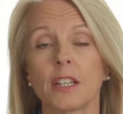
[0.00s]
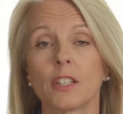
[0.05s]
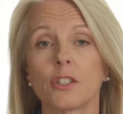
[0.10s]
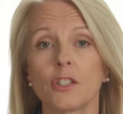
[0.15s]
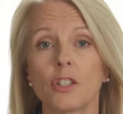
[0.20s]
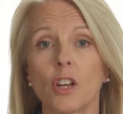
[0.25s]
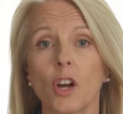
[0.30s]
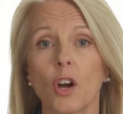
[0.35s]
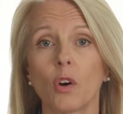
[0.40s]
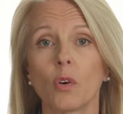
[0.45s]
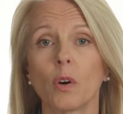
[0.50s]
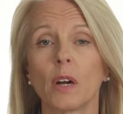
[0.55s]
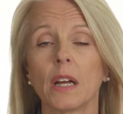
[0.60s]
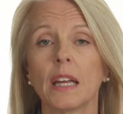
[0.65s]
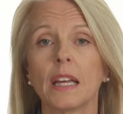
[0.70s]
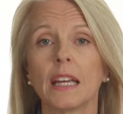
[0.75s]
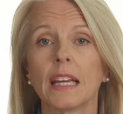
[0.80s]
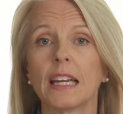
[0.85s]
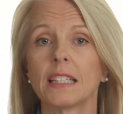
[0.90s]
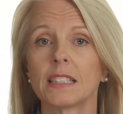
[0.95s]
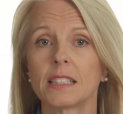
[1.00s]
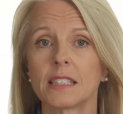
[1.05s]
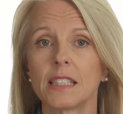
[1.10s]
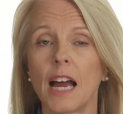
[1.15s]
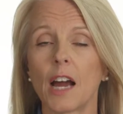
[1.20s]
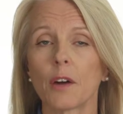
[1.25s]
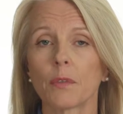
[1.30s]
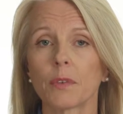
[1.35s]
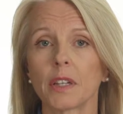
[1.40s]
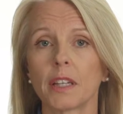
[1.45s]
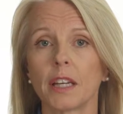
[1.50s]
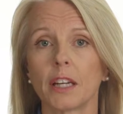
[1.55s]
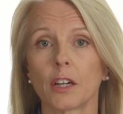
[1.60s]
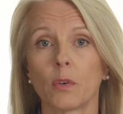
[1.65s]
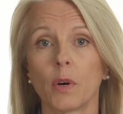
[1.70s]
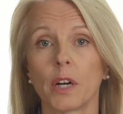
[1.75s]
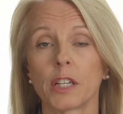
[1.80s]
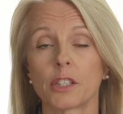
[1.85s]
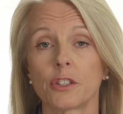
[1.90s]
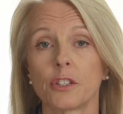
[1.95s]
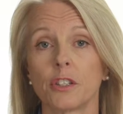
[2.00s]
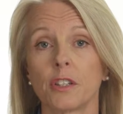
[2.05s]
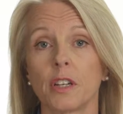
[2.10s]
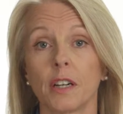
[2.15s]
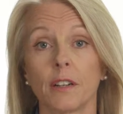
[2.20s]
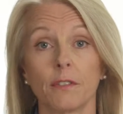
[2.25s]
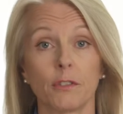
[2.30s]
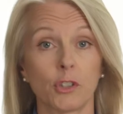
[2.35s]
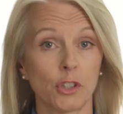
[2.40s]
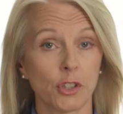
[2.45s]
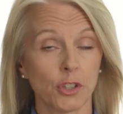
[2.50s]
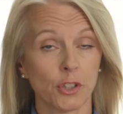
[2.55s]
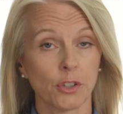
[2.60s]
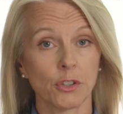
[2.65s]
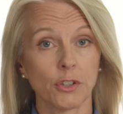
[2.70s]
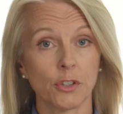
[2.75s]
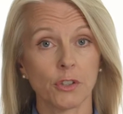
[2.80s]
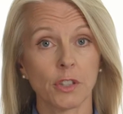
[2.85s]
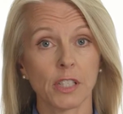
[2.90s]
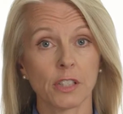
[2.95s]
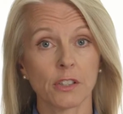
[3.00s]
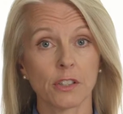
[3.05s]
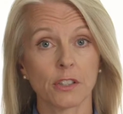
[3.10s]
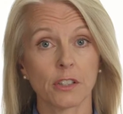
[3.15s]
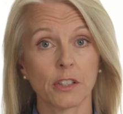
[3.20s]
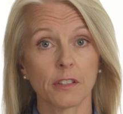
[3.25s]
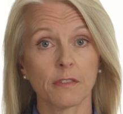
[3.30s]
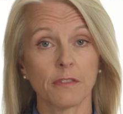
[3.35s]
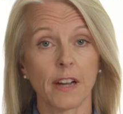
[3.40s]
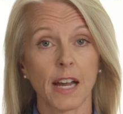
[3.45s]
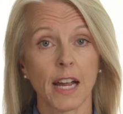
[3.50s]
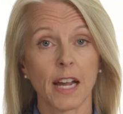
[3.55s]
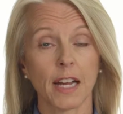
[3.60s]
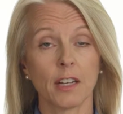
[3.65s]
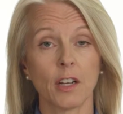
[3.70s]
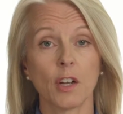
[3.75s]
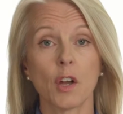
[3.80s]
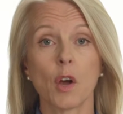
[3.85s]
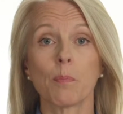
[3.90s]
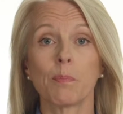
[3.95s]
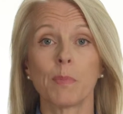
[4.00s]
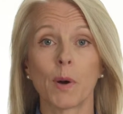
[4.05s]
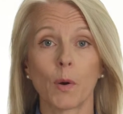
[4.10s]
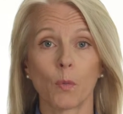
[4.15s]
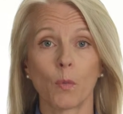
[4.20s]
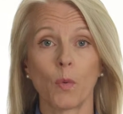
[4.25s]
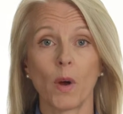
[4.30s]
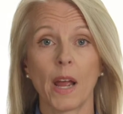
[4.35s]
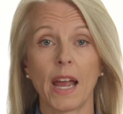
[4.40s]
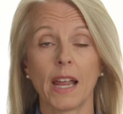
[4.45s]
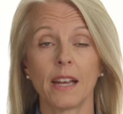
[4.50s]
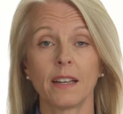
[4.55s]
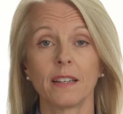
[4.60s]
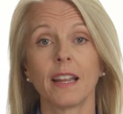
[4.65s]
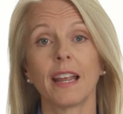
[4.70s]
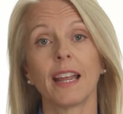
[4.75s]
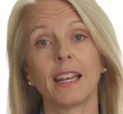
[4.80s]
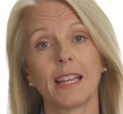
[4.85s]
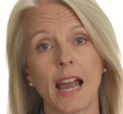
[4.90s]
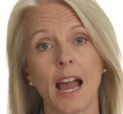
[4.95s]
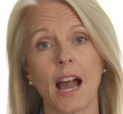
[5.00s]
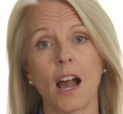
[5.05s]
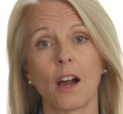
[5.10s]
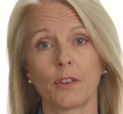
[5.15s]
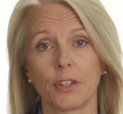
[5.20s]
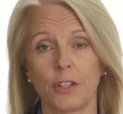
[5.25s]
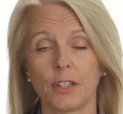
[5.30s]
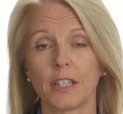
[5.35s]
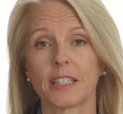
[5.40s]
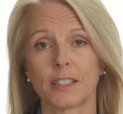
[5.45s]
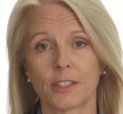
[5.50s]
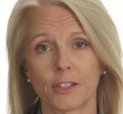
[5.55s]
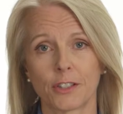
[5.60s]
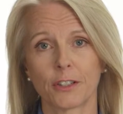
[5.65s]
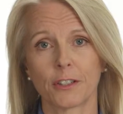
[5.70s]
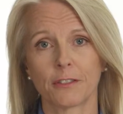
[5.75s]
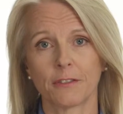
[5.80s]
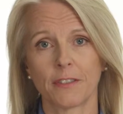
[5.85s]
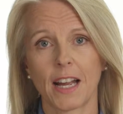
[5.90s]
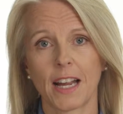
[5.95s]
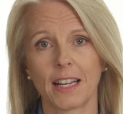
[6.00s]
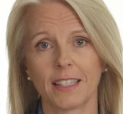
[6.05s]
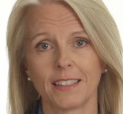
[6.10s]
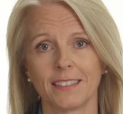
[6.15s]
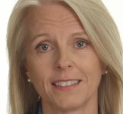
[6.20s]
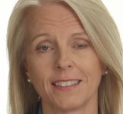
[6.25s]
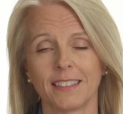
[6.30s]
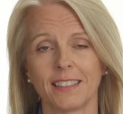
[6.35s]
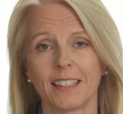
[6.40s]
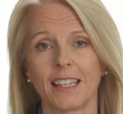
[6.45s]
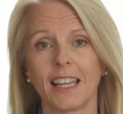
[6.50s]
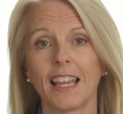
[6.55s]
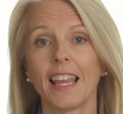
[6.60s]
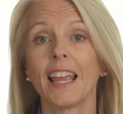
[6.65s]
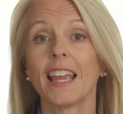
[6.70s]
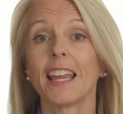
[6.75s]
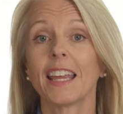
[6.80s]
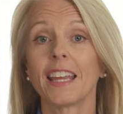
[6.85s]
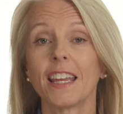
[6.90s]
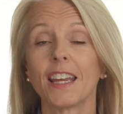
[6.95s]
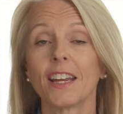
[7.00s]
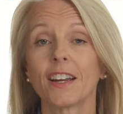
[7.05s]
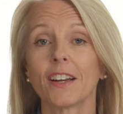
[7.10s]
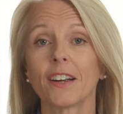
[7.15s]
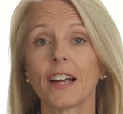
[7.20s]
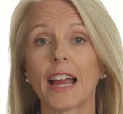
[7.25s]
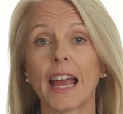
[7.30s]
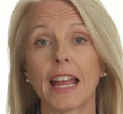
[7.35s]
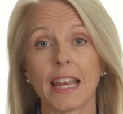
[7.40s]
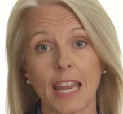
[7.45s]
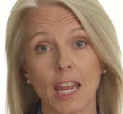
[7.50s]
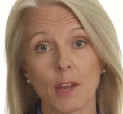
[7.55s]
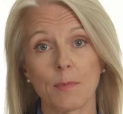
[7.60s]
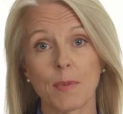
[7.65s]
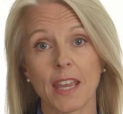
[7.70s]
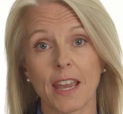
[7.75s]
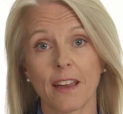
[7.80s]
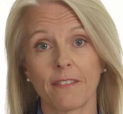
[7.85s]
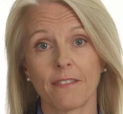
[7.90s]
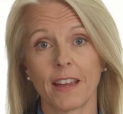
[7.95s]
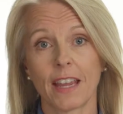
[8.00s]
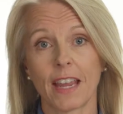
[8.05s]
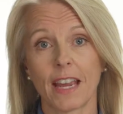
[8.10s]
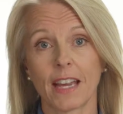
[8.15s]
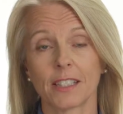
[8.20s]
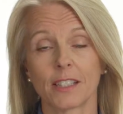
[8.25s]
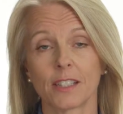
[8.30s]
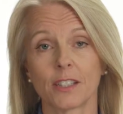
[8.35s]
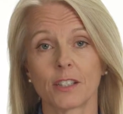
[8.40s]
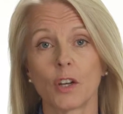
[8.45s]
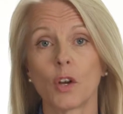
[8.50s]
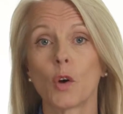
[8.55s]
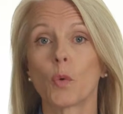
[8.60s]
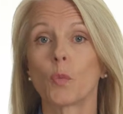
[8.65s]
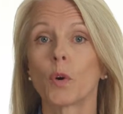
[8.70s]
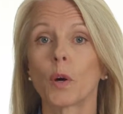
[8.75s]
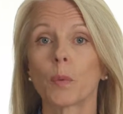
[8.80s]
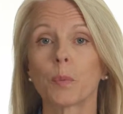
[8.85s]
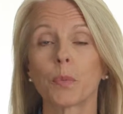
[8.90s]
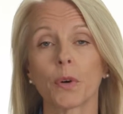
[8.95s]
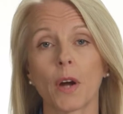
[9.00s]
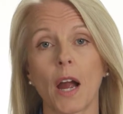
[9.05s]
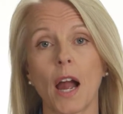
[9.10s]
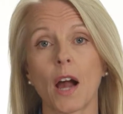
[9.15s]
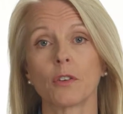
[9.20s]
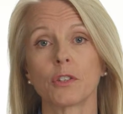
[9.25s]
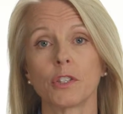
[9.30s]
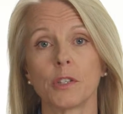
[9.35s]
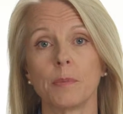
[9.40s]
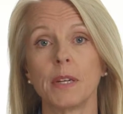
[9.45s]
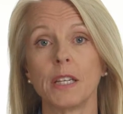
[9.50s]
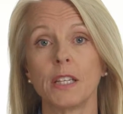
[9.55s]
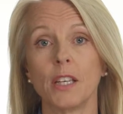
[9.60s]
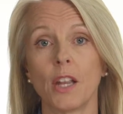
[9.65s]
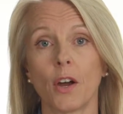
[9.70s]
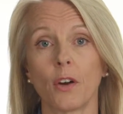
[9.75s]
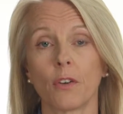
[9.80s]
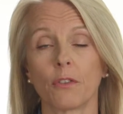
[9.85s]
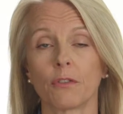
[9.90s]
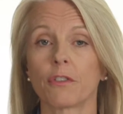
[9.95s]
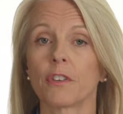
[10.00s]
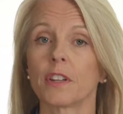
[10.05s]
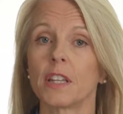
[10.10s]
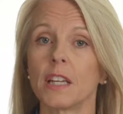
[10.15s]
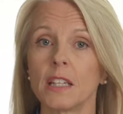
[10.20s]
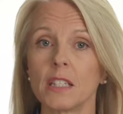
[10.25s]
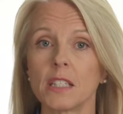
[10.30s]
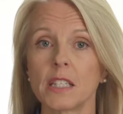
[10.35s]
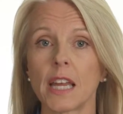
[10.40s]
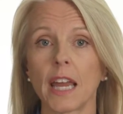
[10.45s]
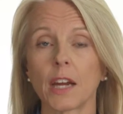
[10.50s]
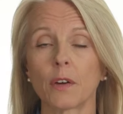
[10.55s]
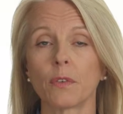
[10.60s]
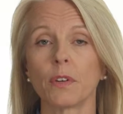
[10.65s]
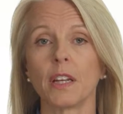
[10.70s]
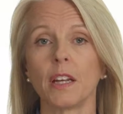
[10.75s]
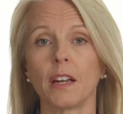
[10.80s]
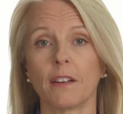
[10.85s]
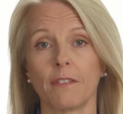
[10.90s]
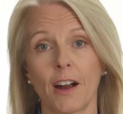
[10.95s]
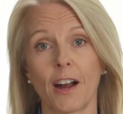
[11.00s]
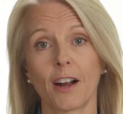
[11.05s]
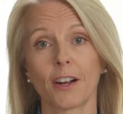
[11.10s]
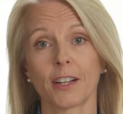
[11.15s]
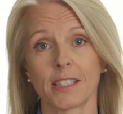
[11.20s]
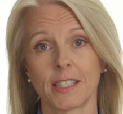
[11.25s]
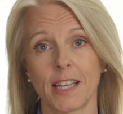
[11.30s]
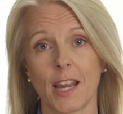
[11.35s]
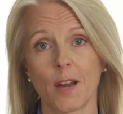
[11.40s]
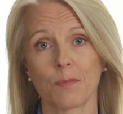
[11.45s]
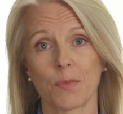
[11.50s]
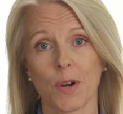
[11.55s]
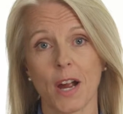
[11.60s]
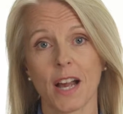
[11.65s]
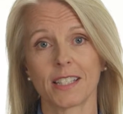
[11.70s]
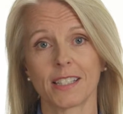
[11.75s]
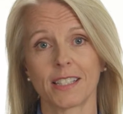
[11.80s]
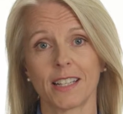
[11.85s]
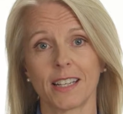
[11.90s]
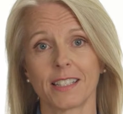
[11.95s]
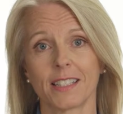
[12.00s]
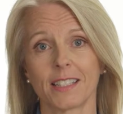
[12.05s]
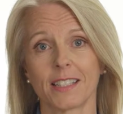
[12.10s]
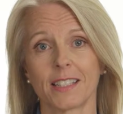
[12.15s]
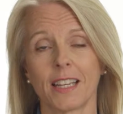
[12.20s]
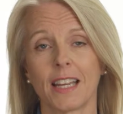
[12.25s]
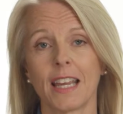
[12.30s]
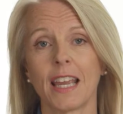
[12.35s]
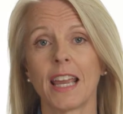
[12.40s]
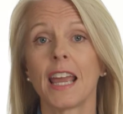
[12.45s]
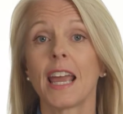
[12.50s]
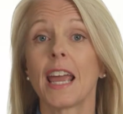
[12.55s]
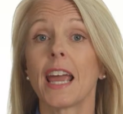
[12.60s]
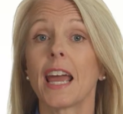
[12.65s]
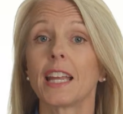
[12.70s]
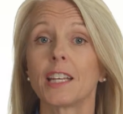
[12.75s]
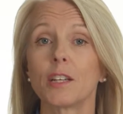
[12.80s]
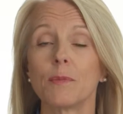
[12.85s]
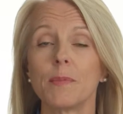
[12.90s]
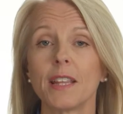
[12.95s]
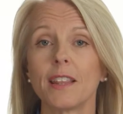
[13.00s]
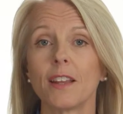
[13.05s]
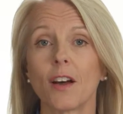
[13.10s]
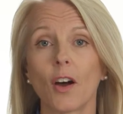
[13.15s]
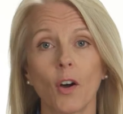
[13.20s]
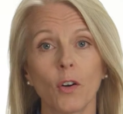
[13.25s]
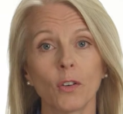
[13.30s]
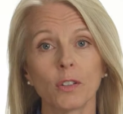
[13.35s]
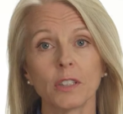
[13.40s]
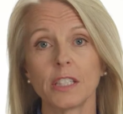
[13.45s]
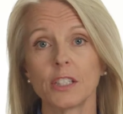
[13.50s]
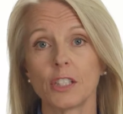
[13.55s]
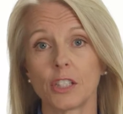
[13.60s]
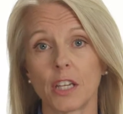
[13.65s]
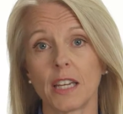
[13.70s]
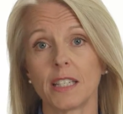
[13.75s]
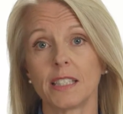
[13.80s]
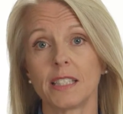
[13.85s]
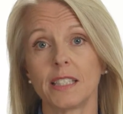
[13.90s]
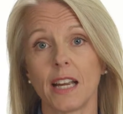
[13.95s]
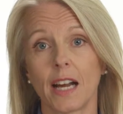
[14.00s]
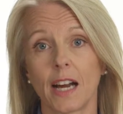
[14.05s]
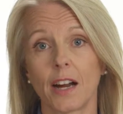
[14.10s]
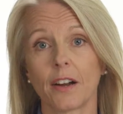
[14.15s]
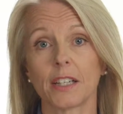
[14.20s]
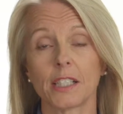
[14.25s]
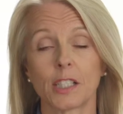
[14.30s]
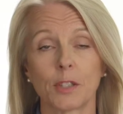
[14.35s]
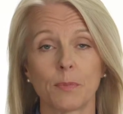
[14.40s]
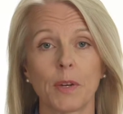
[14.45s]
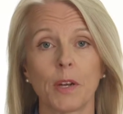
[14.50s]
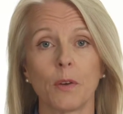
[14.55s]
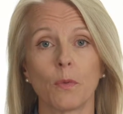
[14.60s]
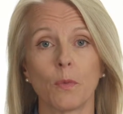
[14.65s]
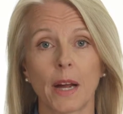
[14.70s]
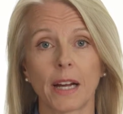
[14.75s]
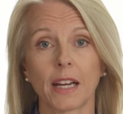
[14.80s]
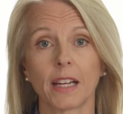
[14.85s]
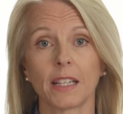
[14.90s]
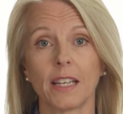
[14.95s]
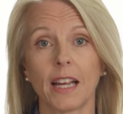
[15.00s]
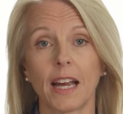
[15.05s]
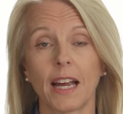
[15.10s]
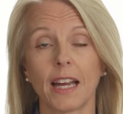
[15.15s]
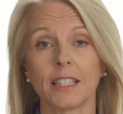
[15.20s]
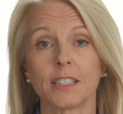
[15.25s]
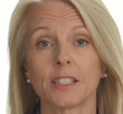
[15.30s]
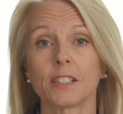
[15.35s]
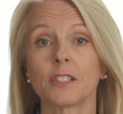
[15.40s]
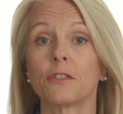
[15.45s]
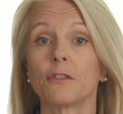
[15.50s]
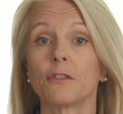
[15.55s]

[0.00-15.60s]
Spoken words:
So it's not really a question of should you get certified, but when and how you get certified. Here at ABFAS, we're proud to be known for the integrity of our exam process and to be the only JCRSB recognized